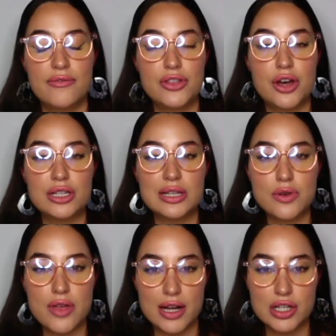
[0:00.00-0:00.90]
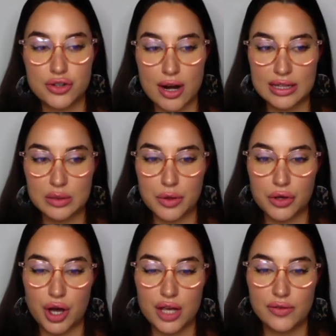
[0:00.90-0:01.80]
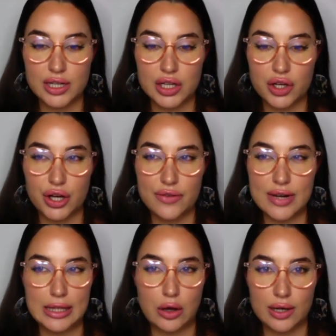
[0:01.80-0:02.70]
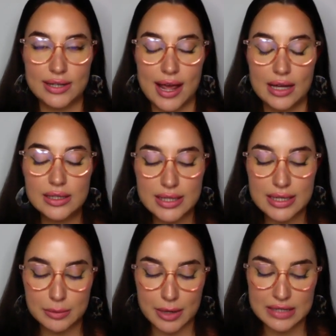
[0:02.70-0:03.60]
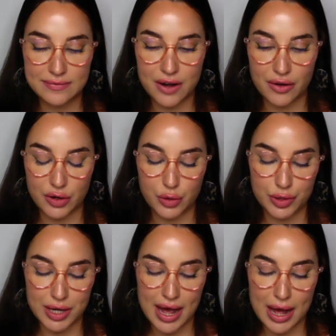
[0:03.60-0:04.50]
For those of you that are struggling with COVID and the COVID lockdowns, this one is very good.